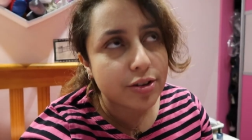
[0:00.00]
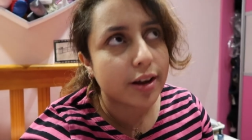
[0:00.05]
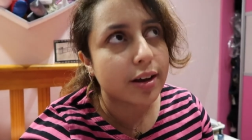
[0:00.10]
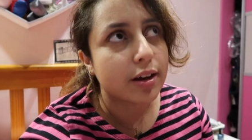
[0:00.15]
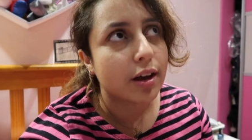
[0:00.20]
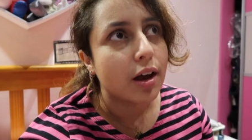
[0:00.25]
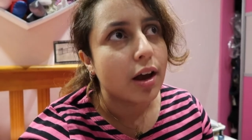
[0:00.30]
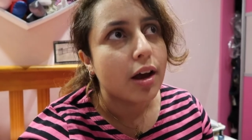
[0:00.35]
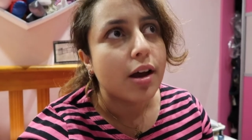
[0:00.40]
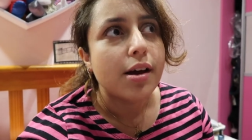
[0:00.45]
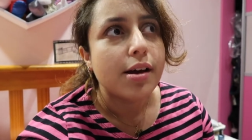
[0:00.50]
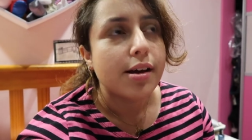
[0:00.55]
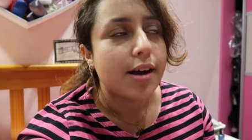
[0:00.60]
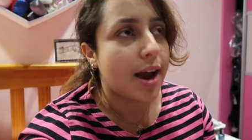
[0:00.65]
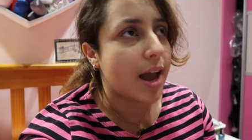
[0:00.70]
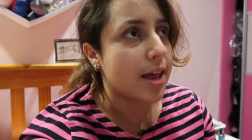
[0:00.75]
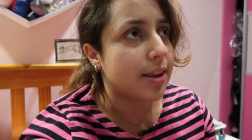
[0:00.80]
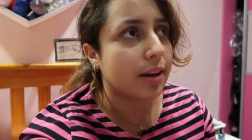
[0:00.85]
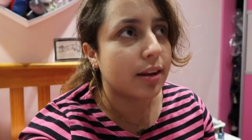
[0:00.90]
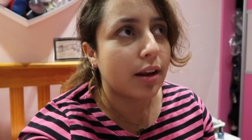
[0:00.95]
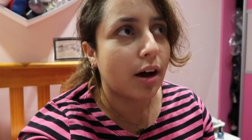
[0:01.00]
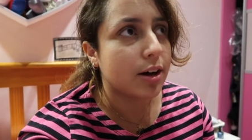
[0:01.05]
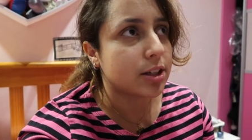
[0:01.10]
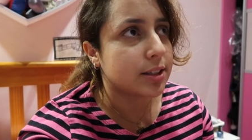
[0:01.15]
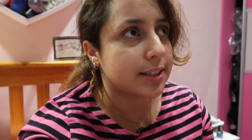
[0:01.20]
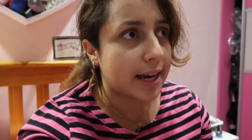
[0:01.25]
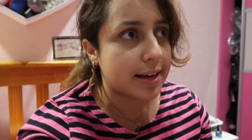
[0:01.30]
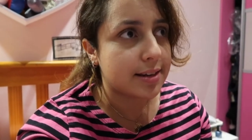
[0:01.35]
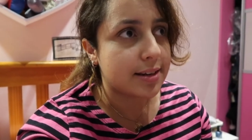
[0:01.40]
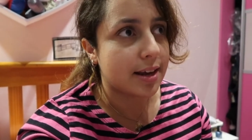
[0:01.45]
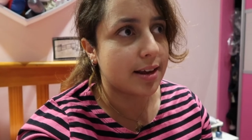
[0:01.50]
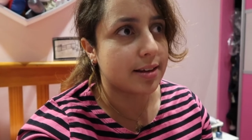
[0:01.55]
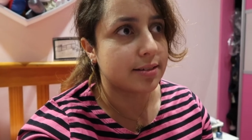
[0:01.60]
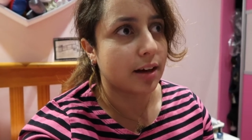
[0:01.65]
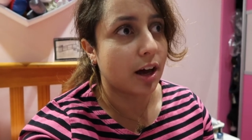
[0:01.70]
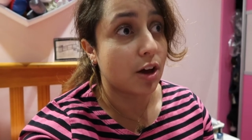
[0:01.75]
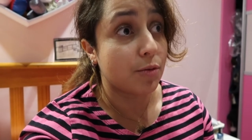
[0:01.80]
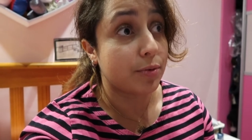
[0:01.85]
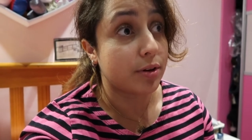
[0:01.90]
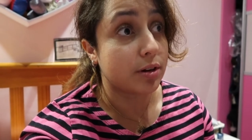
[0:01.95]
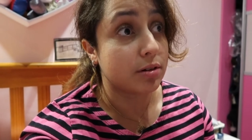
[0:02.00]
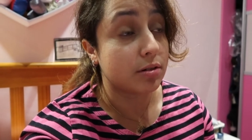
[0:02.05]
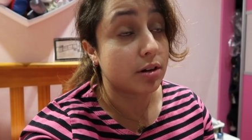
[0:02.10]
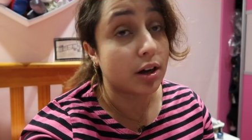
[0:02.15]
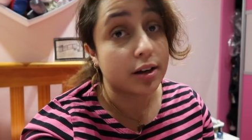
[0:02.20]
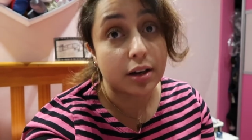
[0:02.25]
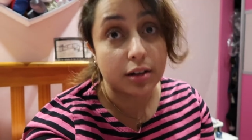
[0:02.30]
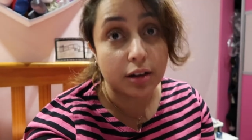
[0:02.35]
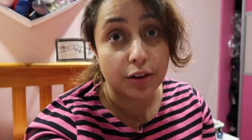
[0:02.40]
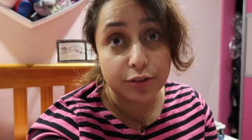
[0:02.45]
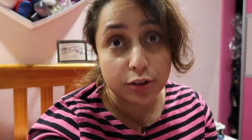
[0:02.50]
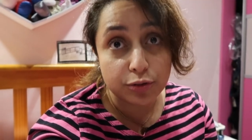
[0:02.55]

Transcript: Like, in the last 10 years I've been lucky enough